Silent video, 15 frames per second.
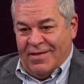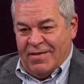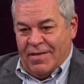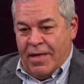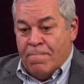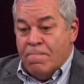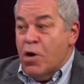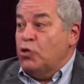
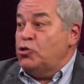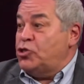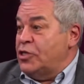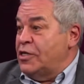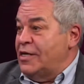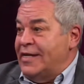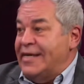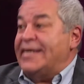
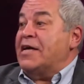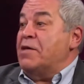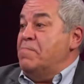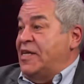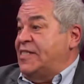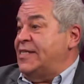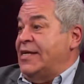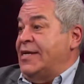emotionally
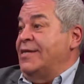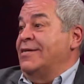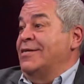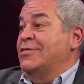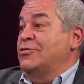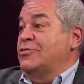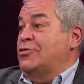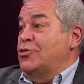committing
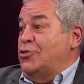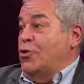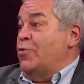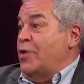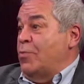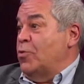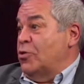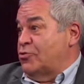to
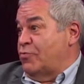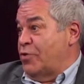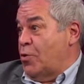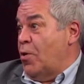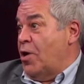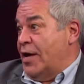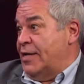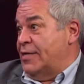doing what's
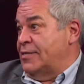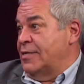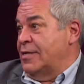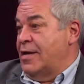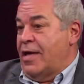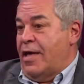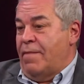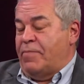
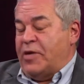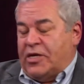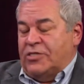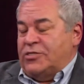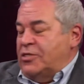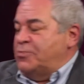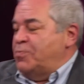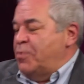required. Because
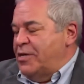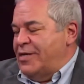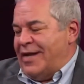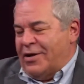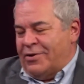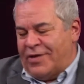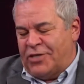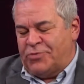
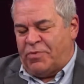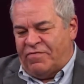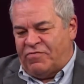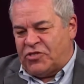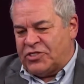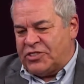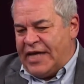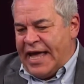as we've
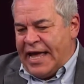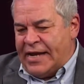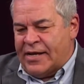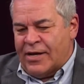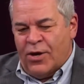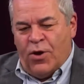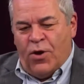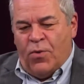just said,
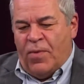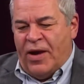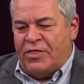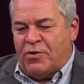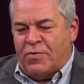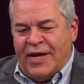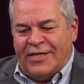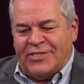
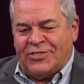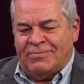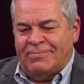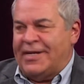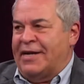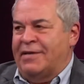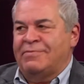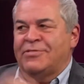whether it's, you
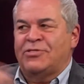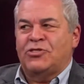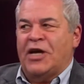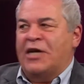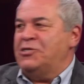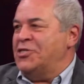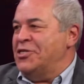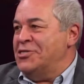know,
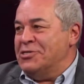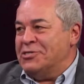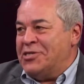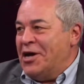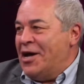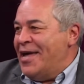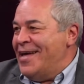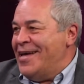changing your
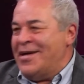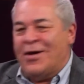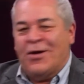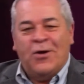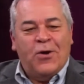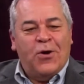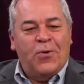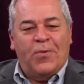diet,
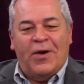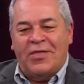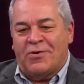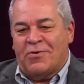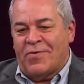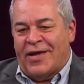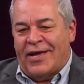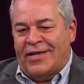
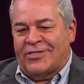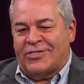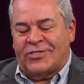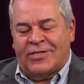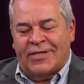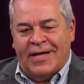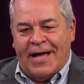whether it's,